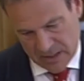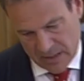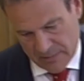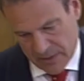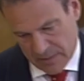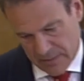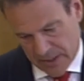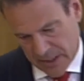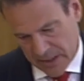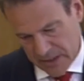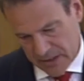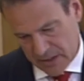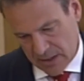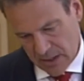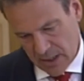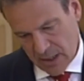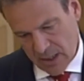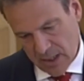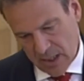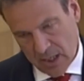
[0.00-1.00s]
minutes.
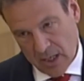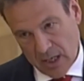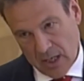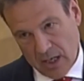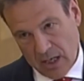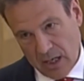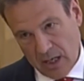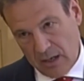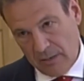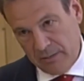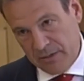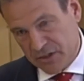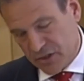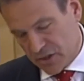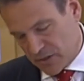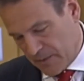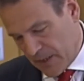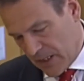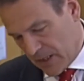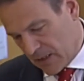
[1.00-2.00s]
Mr.
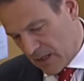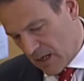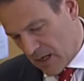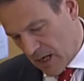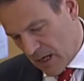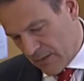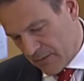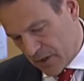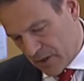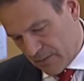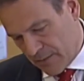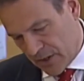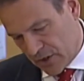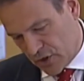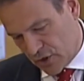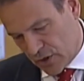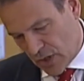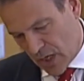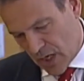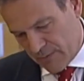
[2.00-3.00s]
Speaker,
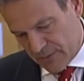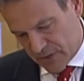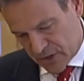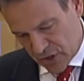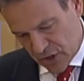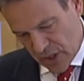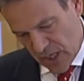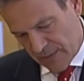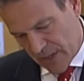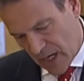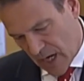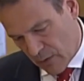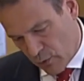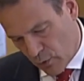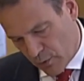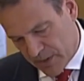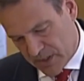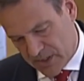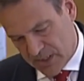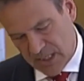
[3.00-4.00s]
Mr. Chairman, I will be
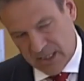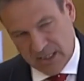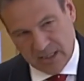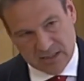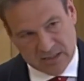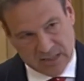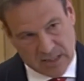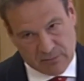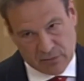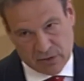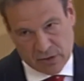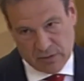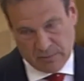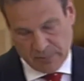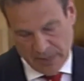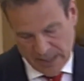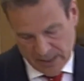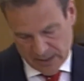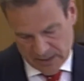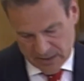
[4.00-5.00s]
seeking separate
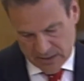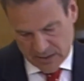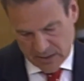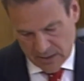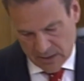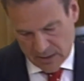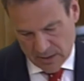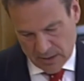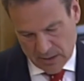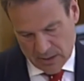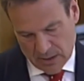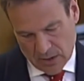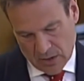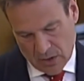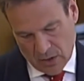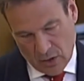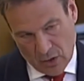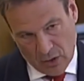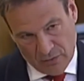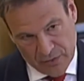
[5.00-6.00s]
debates
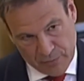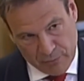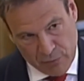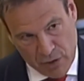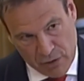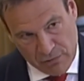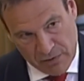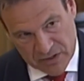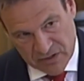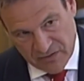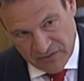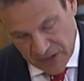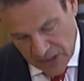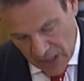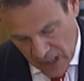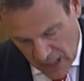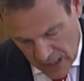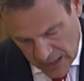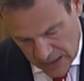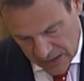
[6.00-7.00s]
on the progress of the
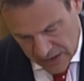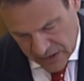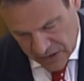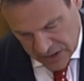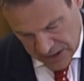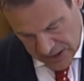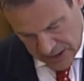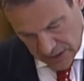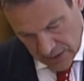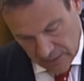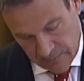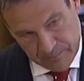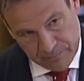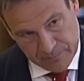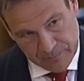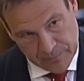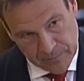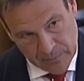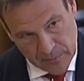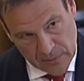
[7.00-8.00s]
island deal,
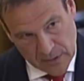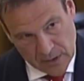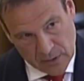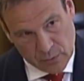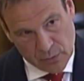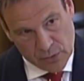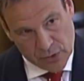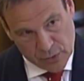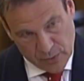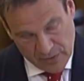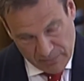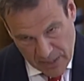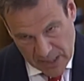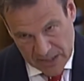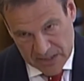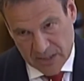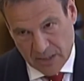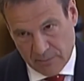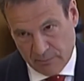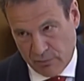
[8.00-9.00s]
which we've made
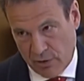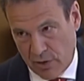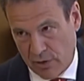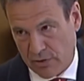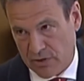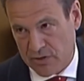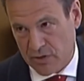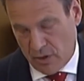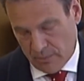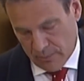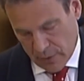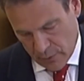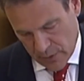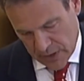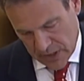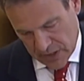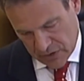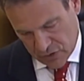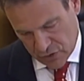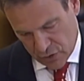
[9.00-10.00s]
some progress on, but we
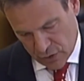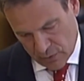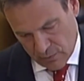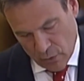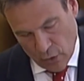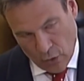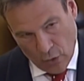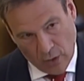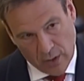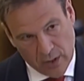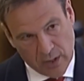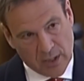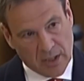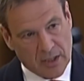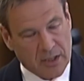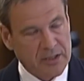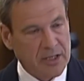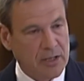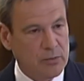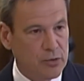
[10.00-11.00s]
need to do more. And
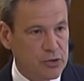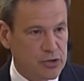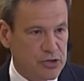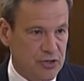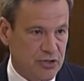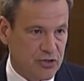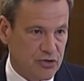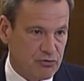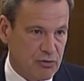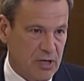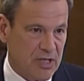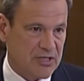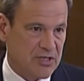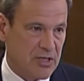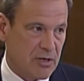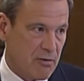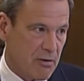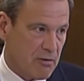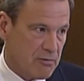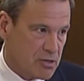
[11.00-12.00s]
I would just stress there
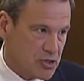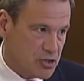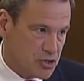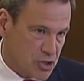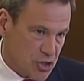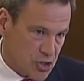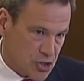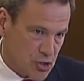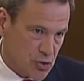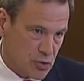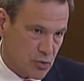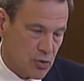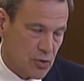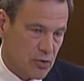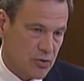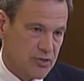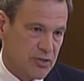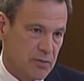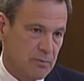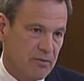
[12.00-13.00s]
are additional costs
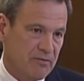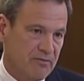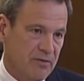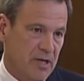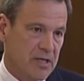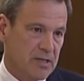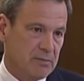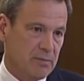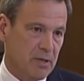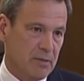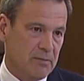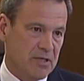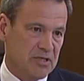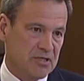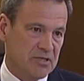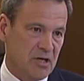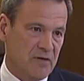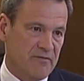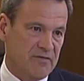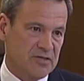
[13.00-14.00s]
of providing public
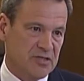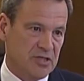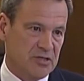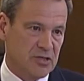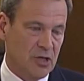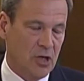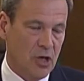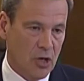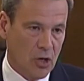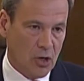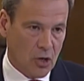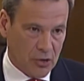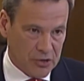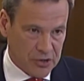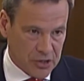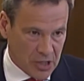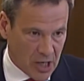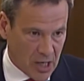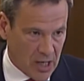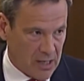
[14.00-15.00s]
services on an
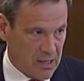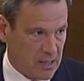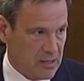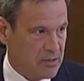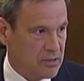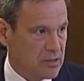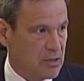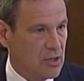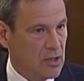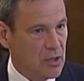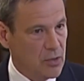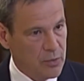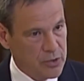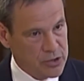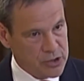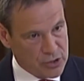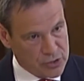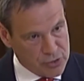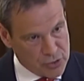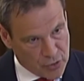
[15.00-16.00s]
island which are
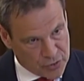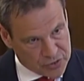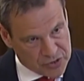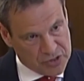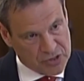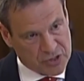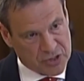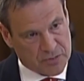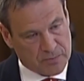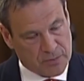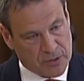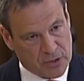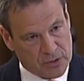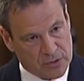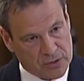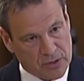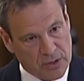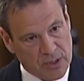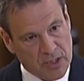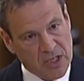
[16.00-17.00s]
not in dispute.
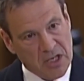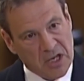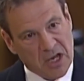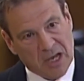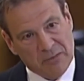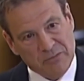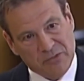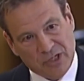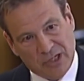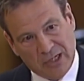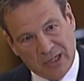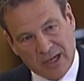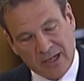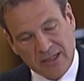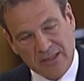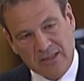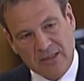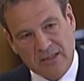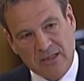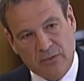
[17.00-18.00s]
I'm
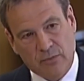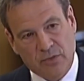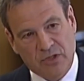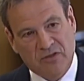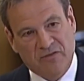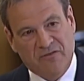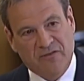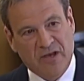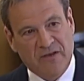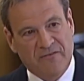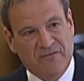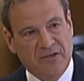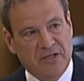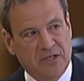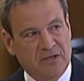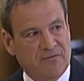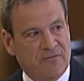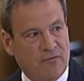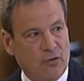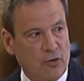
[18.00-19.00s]
delighted that with the fair funding
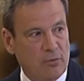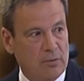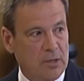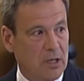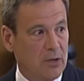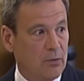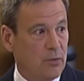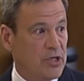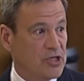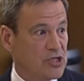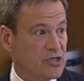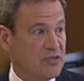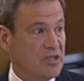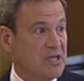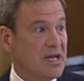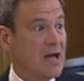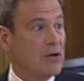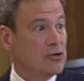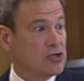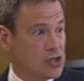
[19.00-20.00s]
formula, which the
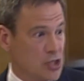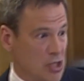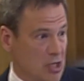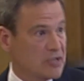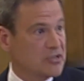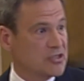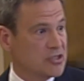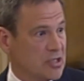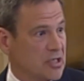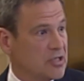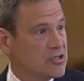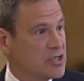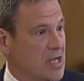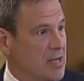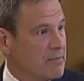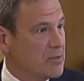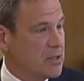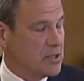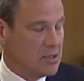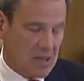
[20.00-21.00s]
now Chancellor
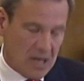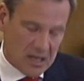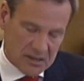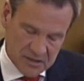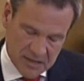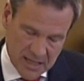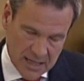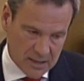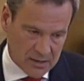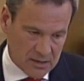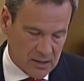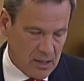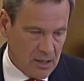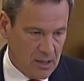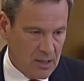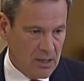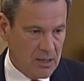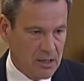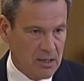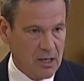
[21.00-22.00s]
championed, and I thank
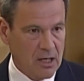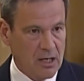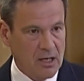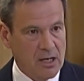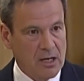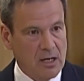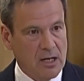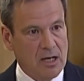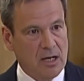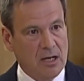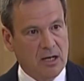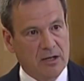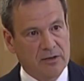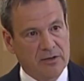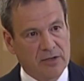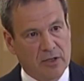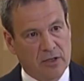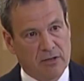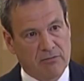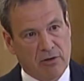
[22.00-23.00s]

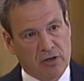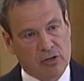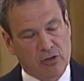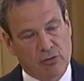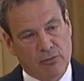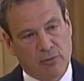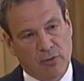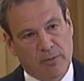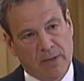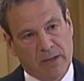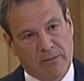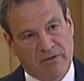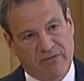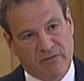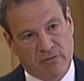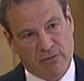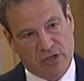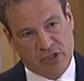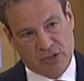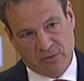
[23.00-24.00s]
the Right Honourable Member for
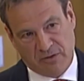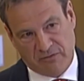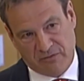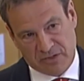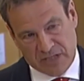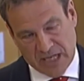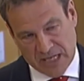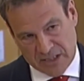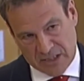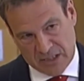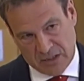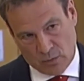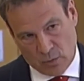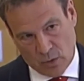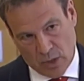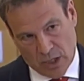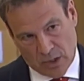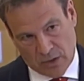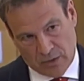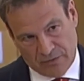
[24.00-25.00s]
Richmond for his excellent
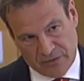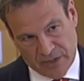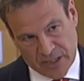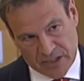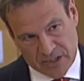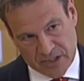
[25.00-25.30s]
work on this,